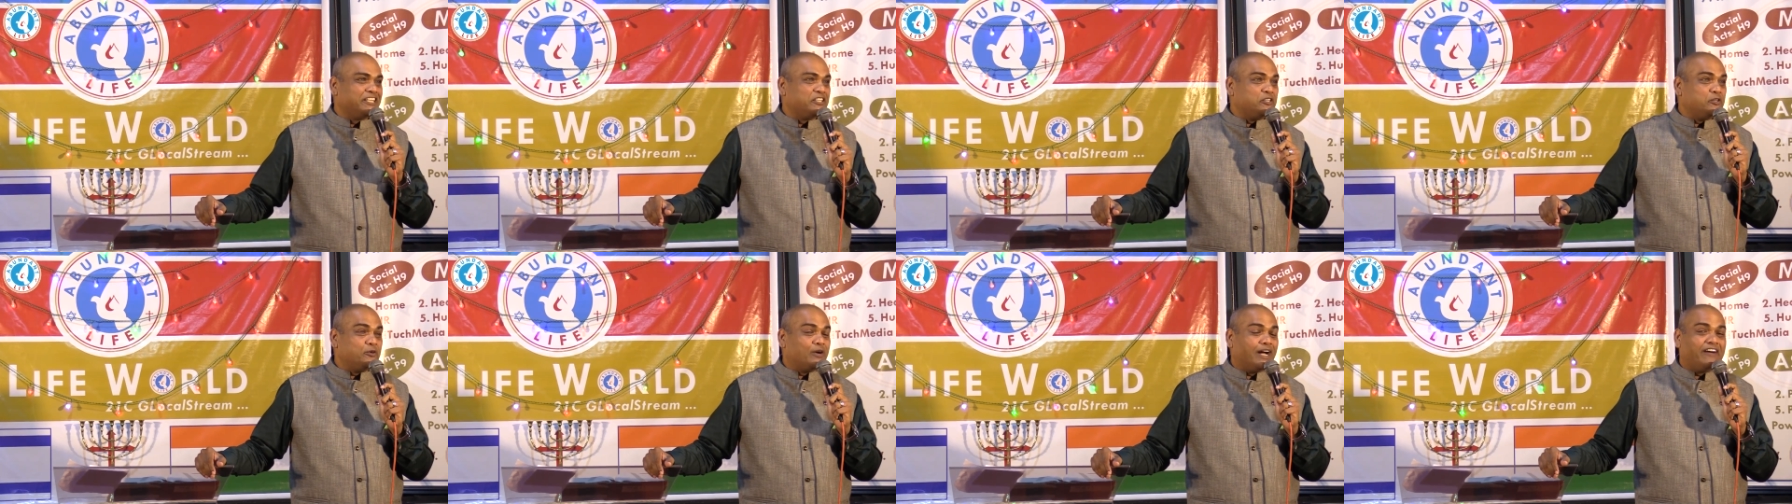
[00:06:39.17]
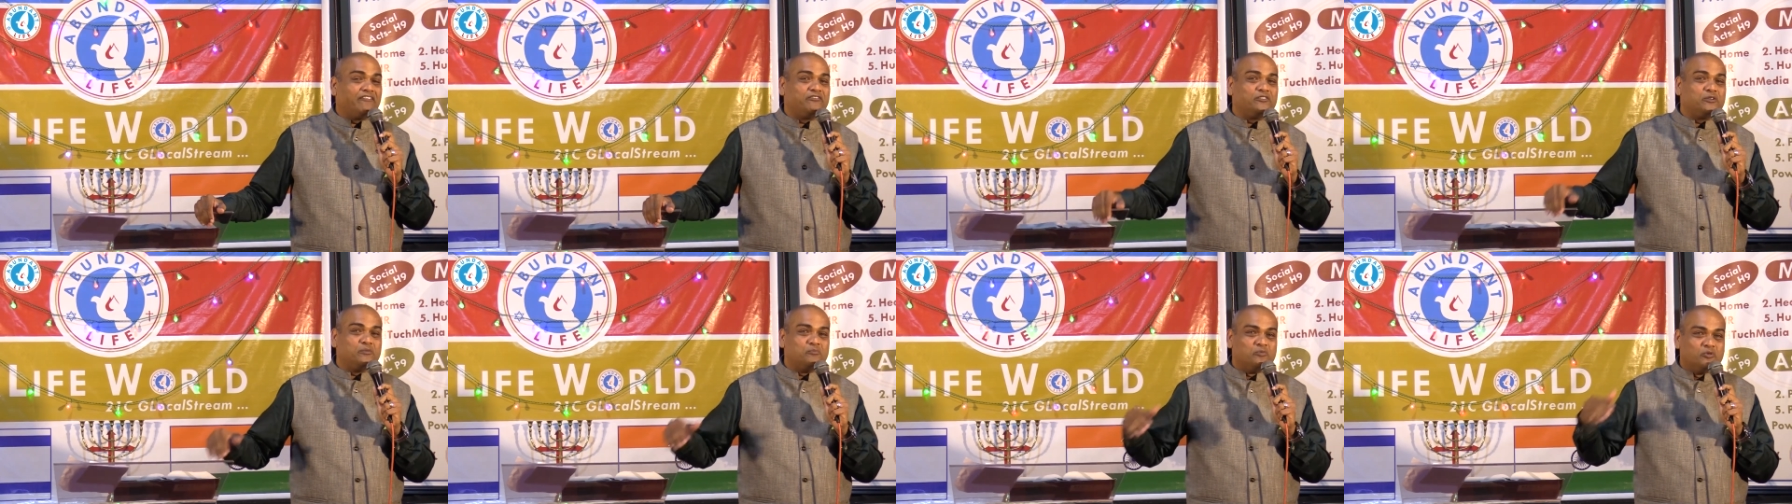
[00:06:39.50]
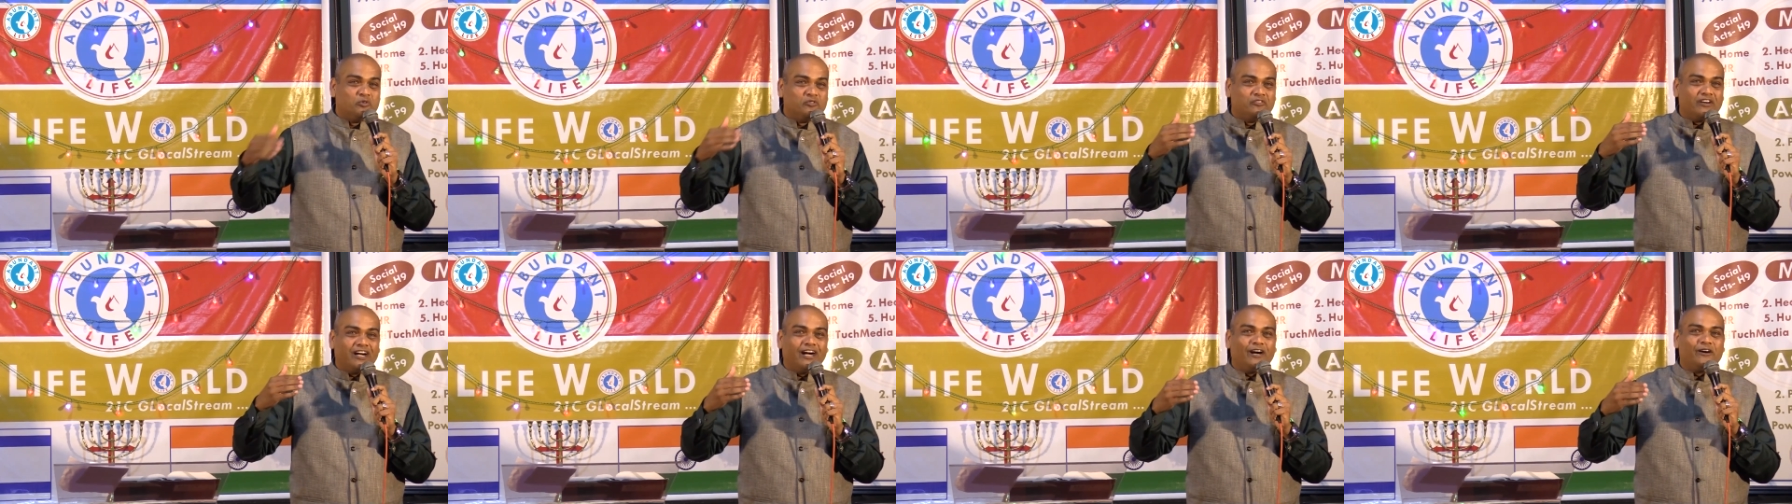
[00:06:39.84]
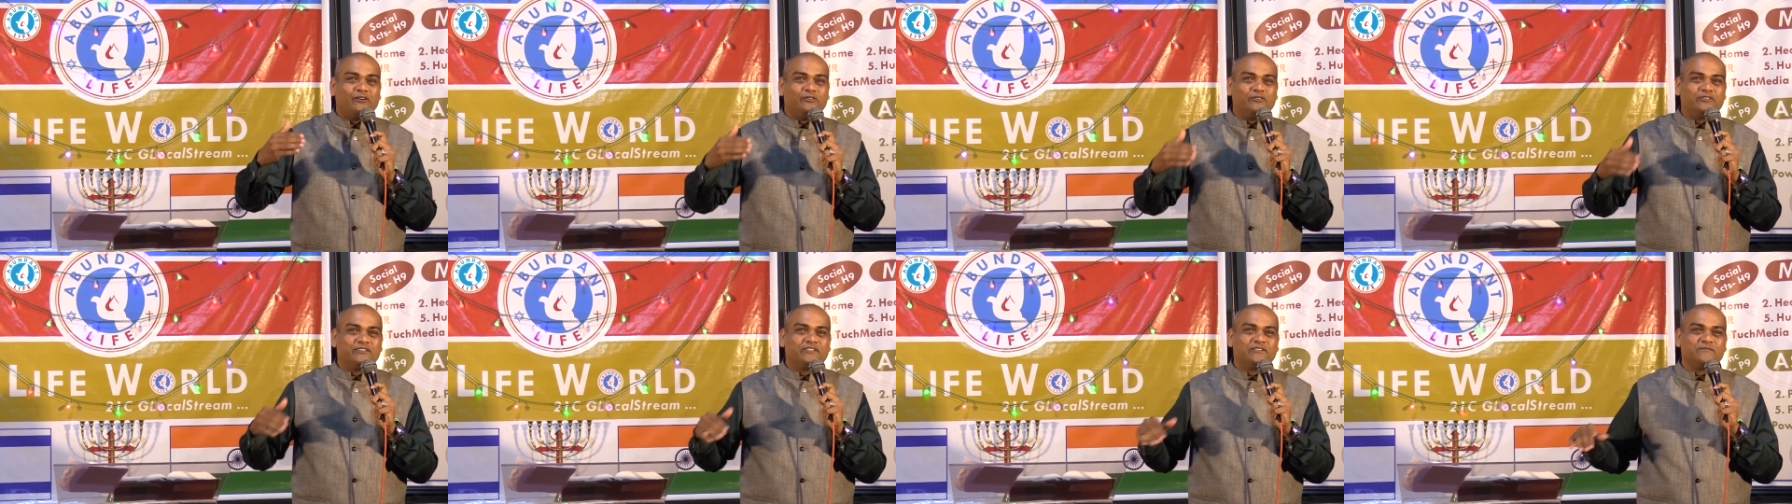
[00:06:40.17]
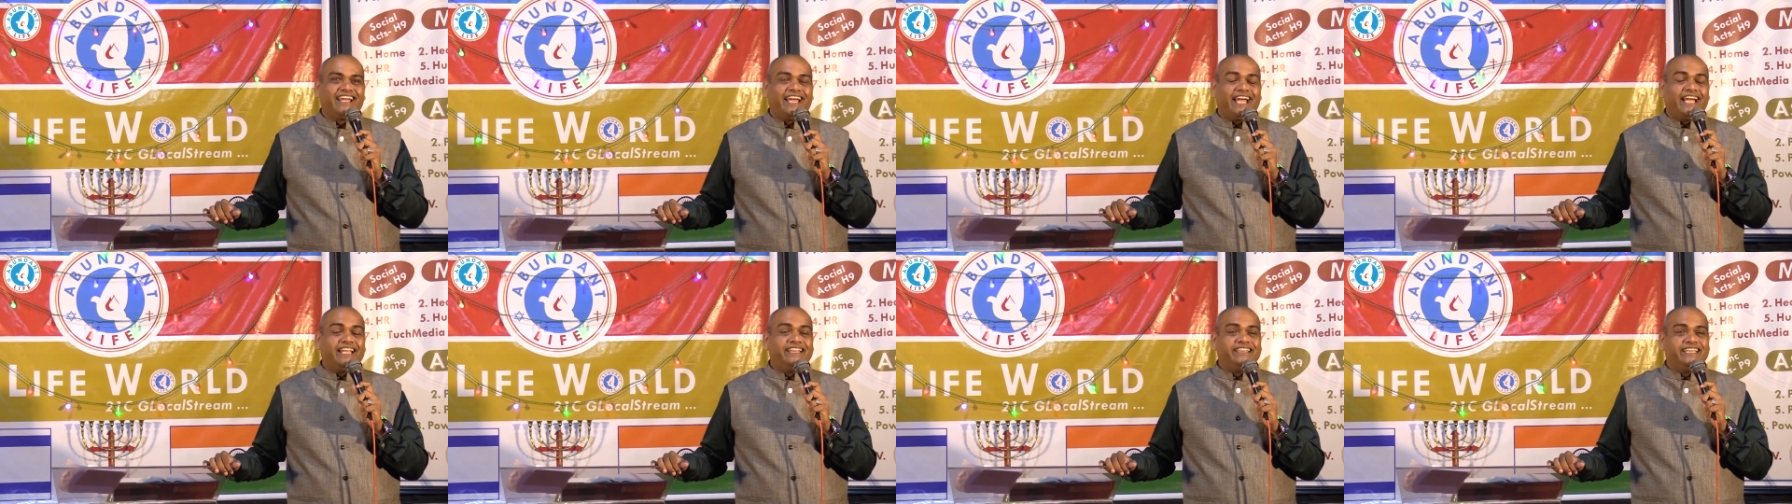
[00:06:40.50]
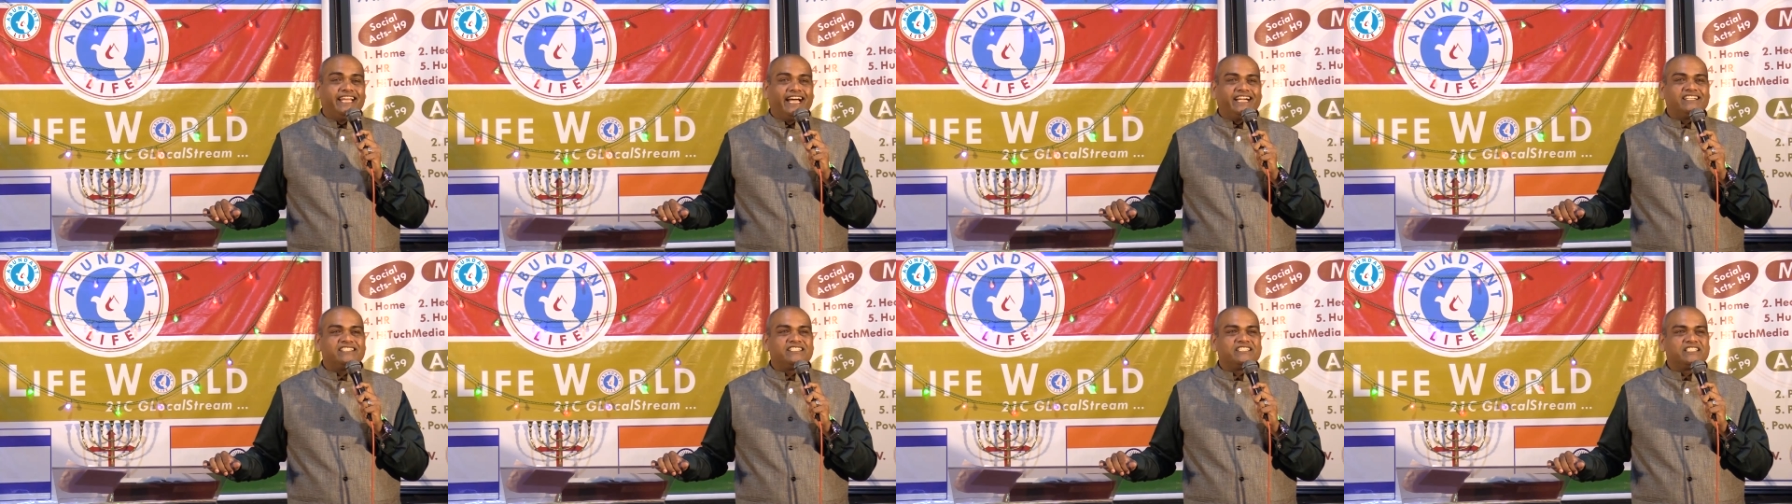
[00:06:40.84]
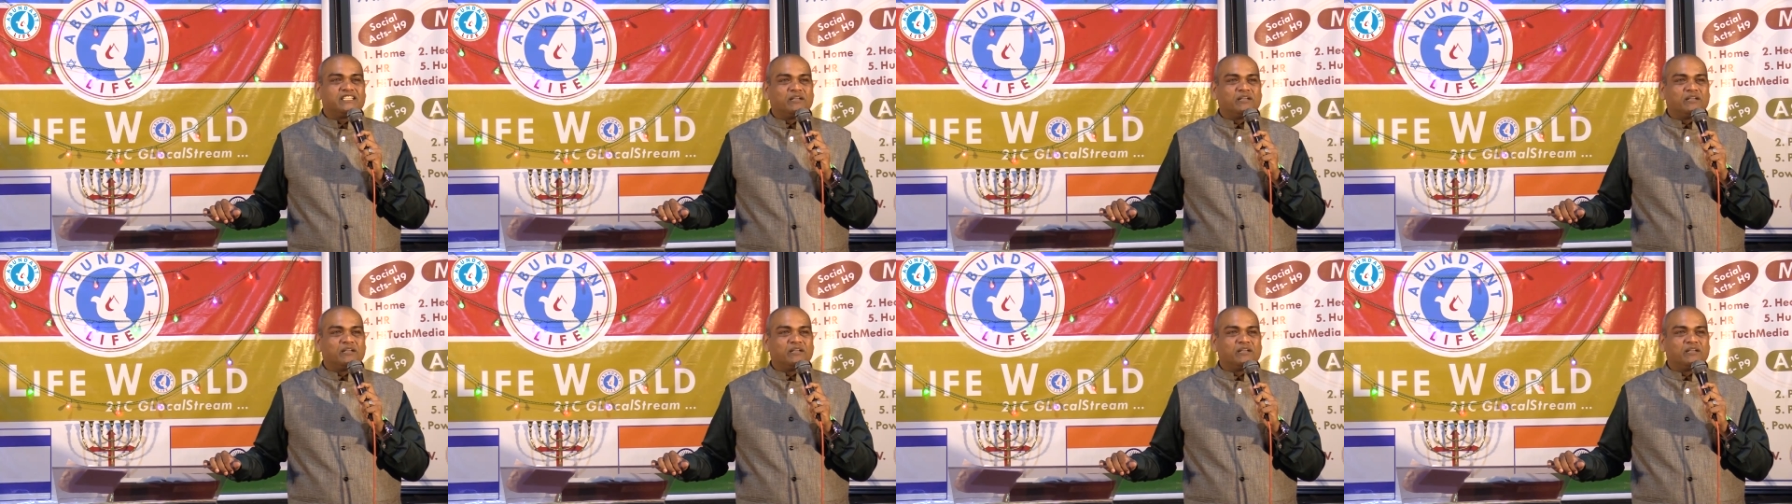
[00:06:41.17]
You have to move out. And that's